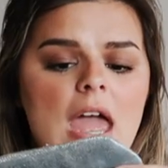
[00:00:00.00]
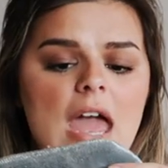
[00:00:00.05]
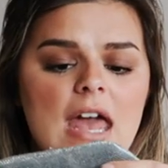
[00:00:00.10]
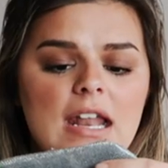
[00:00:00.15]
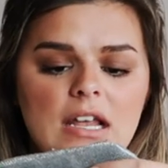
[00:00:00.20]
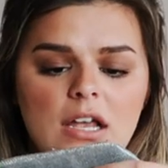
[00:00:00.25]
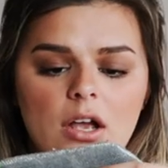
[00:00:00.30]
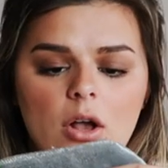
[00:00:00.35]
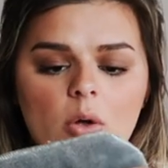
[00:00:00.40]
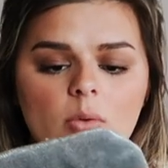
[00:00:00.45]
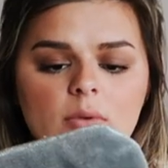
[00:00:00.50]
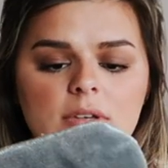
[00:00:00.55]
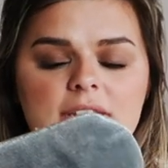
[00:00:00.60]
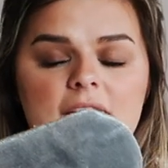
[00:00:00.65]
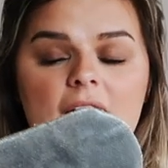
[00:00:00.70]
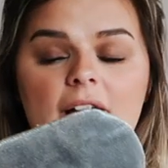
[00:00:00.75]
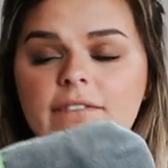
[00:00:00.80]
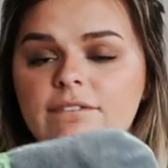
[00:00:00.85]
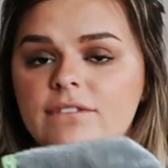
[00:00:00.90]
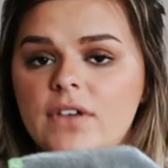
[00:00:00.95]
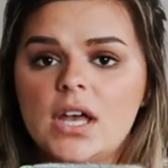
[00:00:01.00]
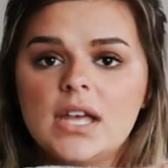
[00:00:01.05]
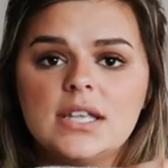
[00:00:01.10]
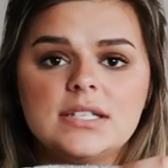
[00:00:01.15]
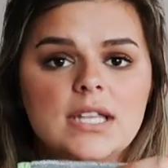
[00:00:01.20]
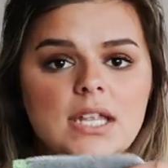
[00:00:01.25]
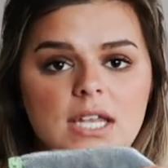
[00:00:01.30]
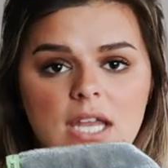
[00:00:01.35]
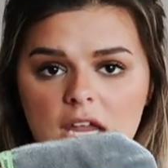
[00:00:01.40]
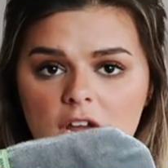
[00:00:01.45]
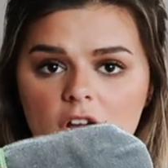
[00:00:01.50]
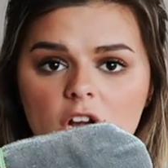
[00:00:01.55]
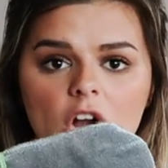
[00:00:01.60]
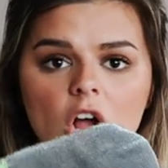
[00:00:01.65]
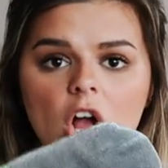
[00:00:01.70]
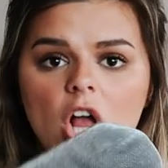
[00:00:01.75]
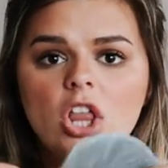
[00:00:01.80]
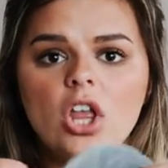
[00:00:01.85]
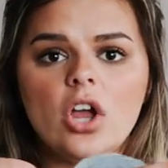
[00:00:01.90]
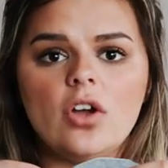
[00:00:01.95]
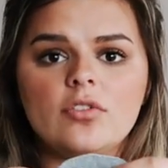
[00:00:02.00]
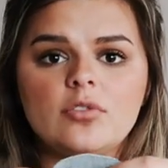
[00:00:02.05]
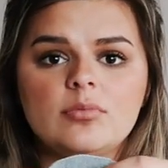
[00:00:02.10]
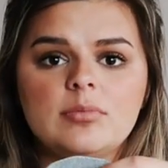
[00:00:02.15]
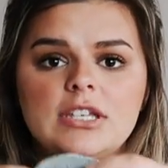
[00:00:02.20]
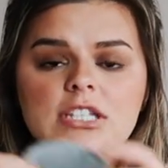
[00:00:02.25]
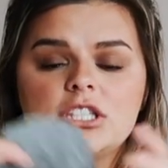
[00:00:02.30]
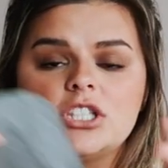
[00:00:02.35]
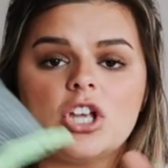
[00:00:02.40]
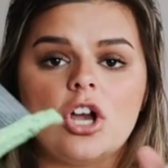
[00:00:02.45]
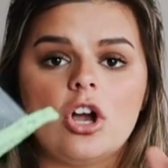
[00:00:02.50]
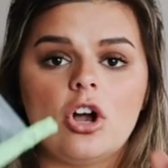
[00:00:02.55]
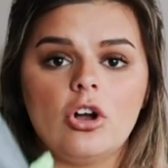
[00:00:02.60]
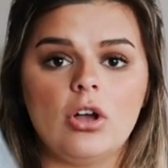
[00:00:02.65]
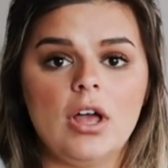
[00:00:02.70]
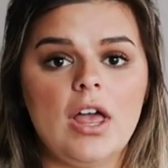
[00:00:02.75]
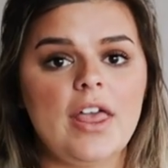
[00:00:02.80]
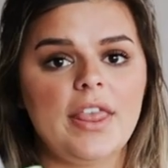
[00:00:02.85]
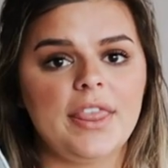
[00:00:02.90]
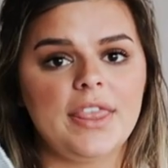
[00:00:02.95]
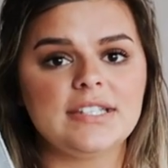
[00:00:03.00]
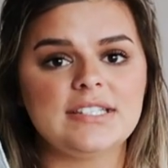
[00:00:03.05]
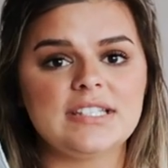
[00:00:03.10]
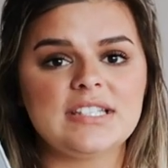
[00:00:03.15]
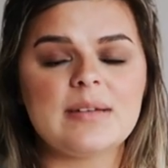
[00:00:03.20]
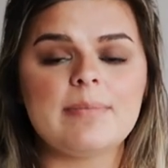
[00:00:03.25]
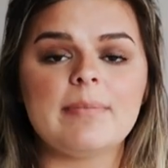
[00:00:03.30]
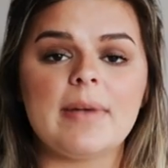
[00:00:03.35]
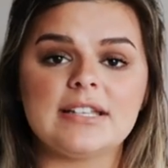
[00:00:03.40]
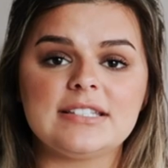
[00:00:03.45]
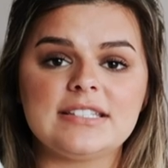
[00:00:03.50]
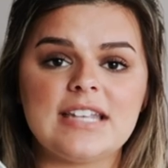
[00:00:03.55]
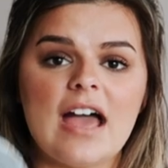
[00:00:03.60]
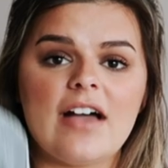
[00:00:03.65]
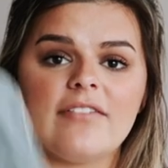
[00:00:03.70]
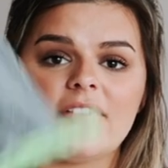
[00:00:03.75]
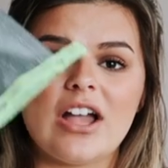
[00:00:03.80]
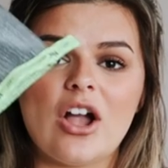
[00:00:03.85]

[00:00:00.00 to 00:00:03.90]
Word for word: and I always have fuzz and hair all over me. So this is a must have.